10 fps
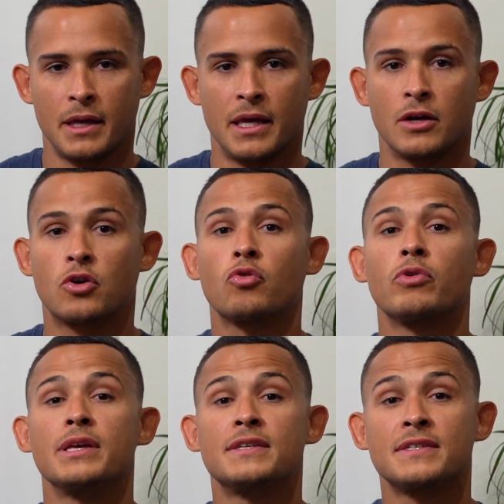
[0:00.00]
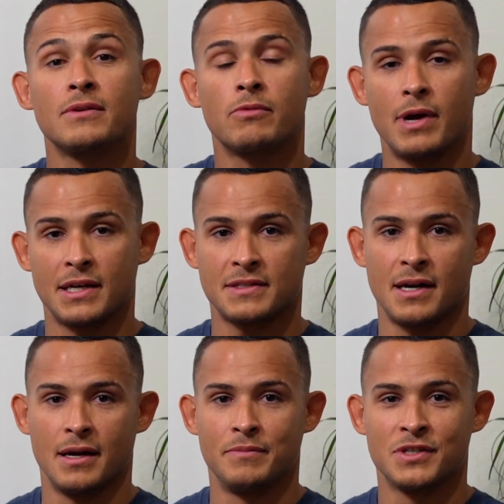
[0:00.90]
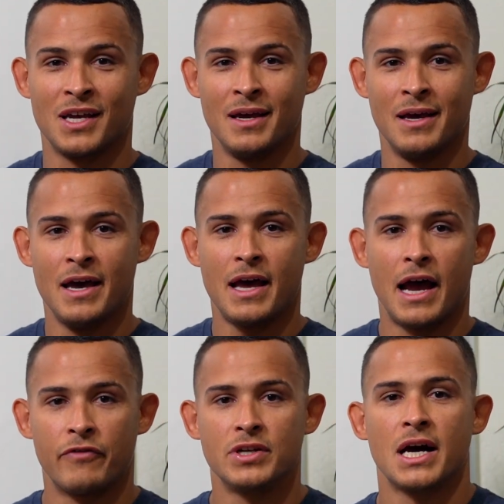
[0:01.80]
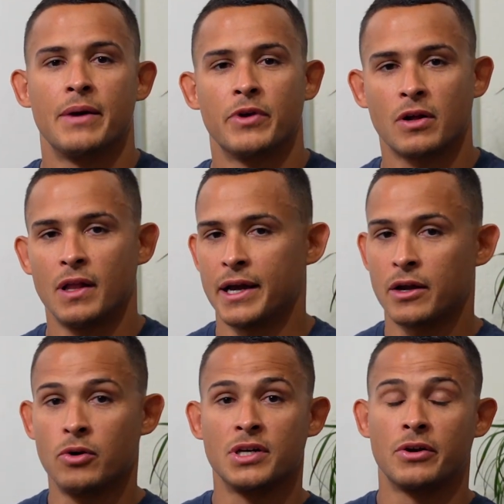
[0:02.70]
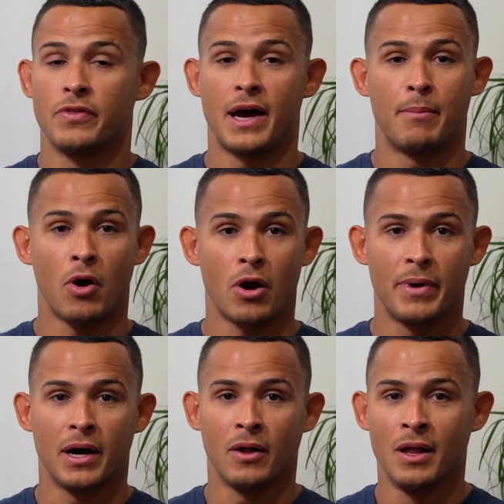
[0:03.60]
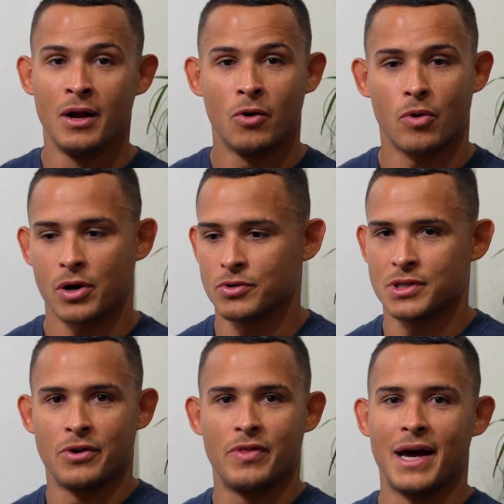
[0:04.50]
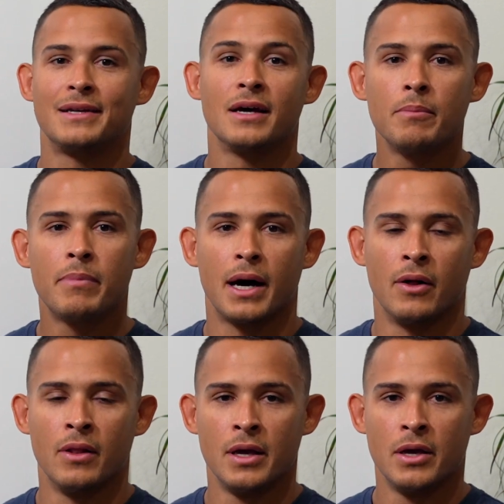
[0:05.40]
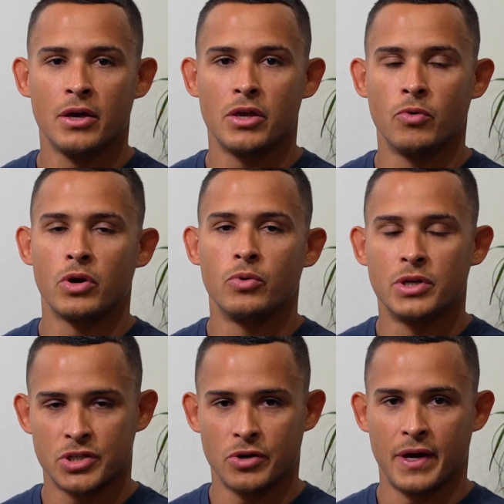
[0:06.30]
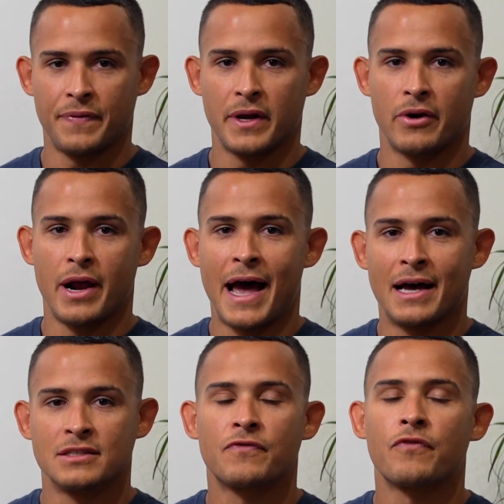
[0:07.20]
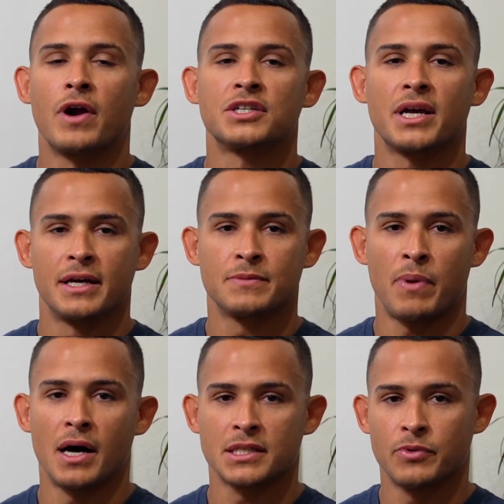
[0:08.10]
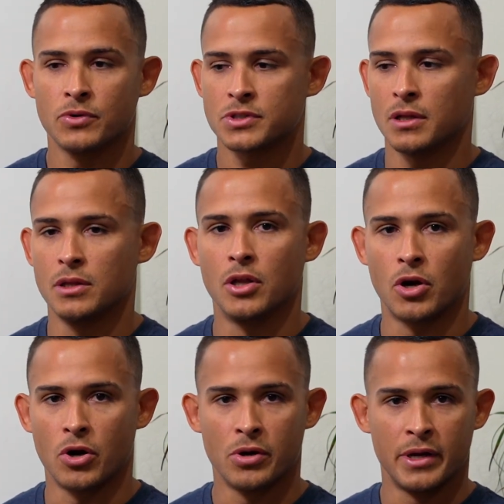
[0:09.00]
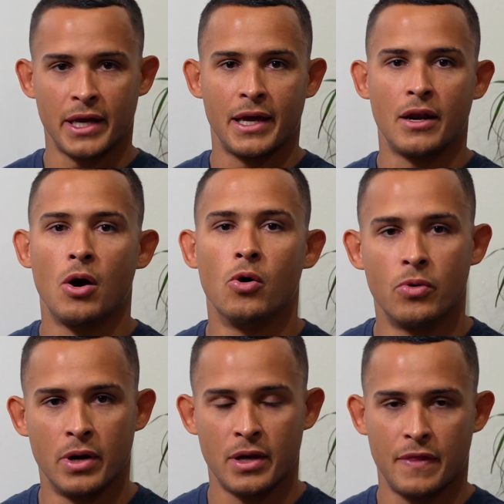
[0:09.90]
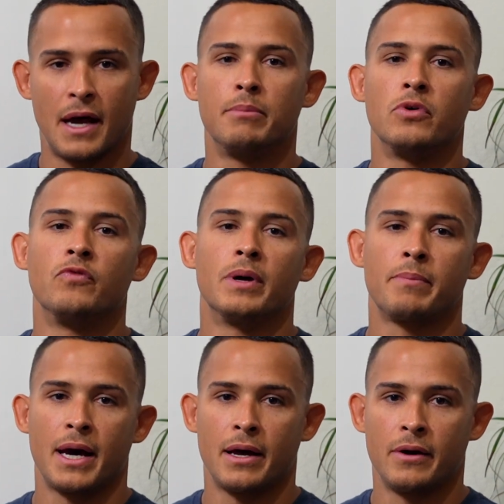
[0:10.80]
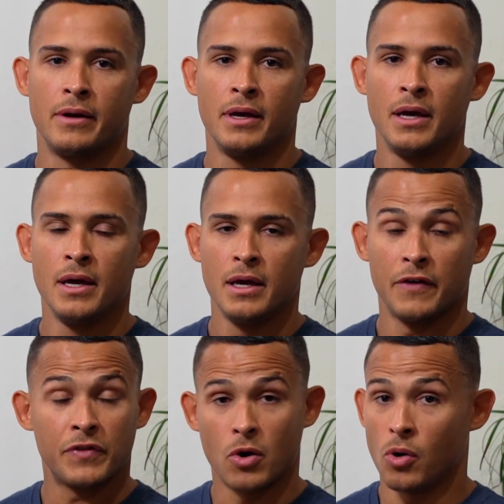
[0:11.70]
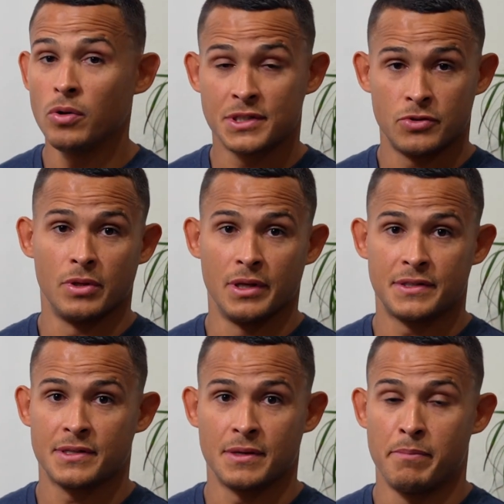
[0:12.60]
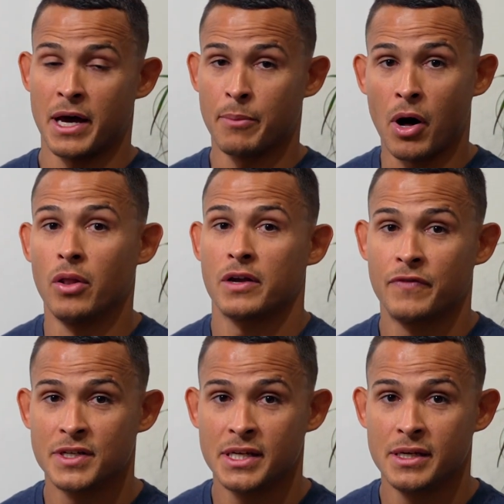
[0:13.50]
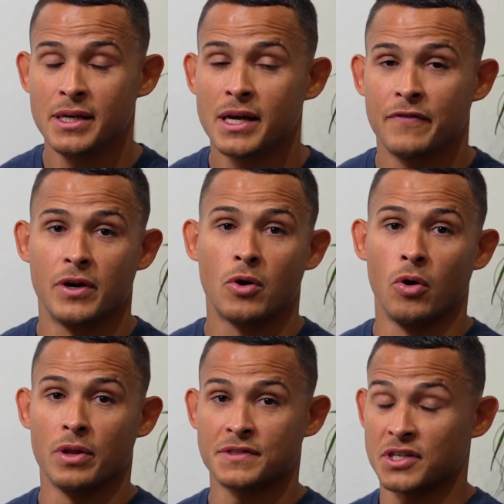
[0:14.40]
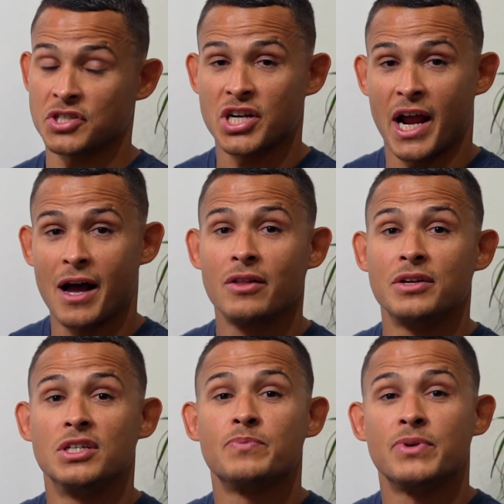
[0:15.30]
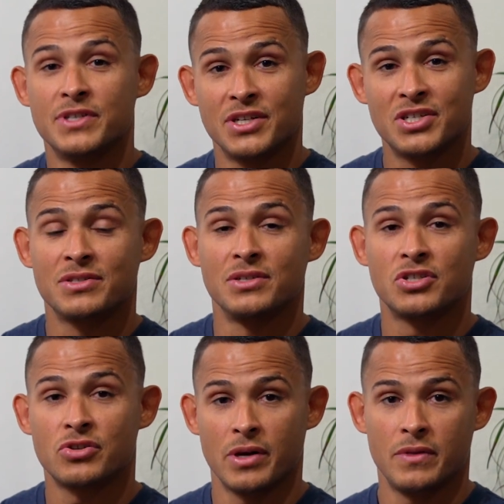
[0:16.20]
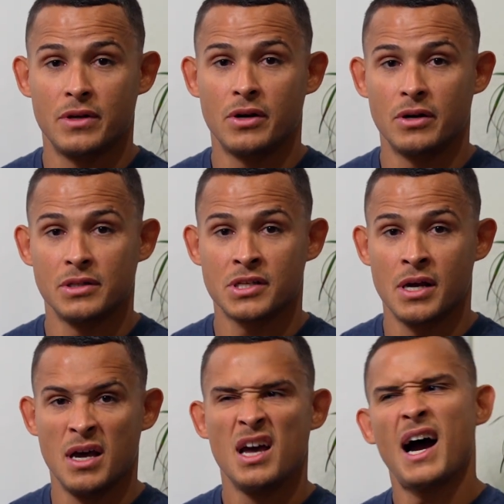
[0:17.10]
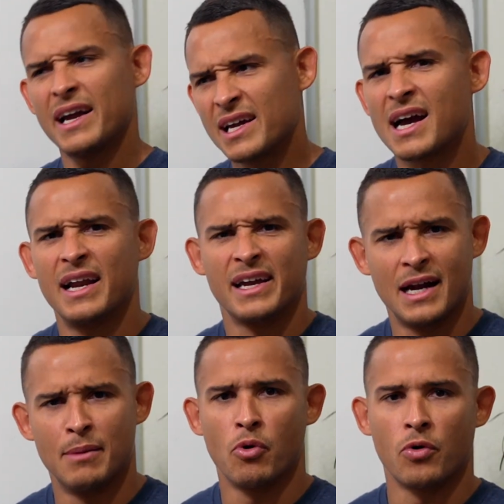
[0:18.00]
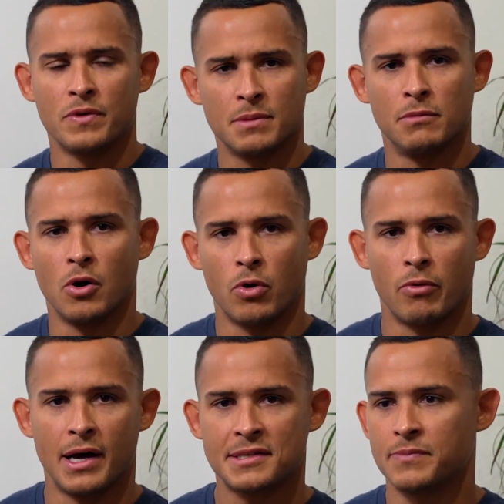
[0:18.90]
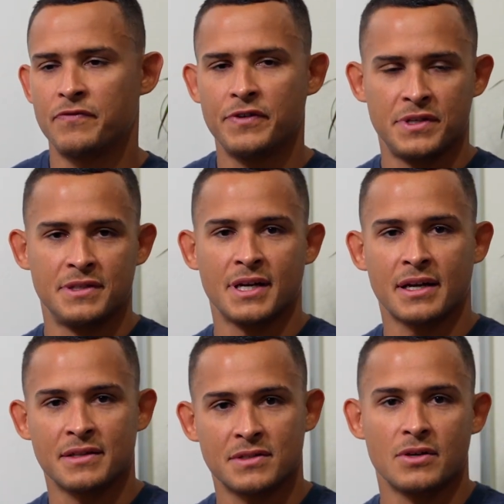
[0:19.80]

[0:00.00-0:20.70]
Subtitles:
increase rest times. Every time your client goes under that barbell or goes under that dumbbell, you want to ensure that they're as fresh as possible to learn and own that movement pattern. If the goal is to elicit some metabolic fatigue, if the goal is to challenge positions and strength endurance, I can kind of get on board with some lower rest, some 15 seconds,